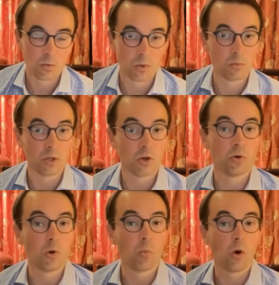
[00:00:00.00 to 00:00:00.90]
We
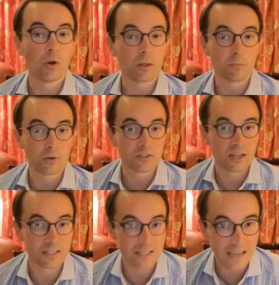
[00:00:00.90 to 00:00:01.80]
don't know what the
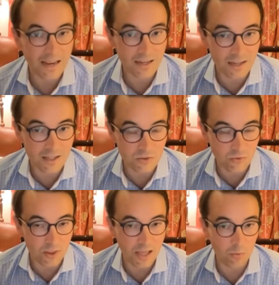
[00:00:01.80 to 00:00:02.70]
precise
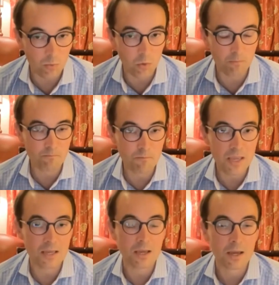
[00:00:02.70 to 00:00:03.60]
catalyst for that will
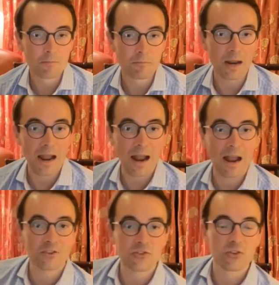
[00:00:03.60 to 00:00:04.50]
be, but
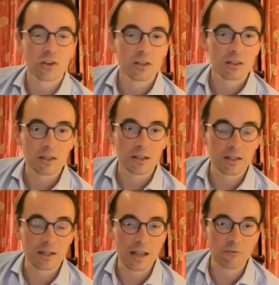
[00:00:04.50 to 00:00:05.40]
as the
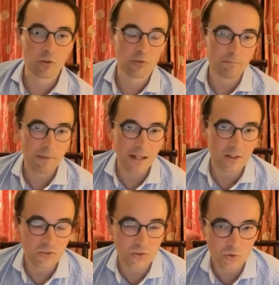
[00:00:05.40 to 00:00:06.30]
level of
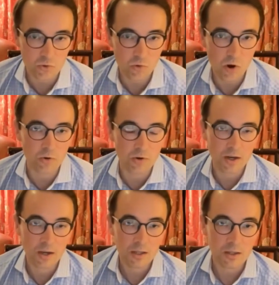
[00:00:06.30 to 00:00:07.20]
imbalance has grown,
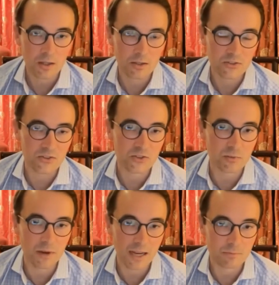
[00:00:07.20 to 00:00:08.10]
the
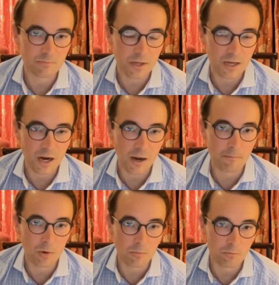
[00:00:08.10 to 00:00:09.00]
system has
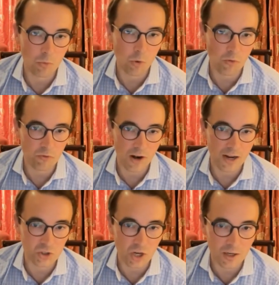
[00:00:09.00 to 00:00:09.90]
become more
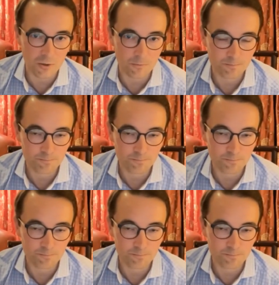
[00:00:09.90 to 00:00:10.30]
fragile.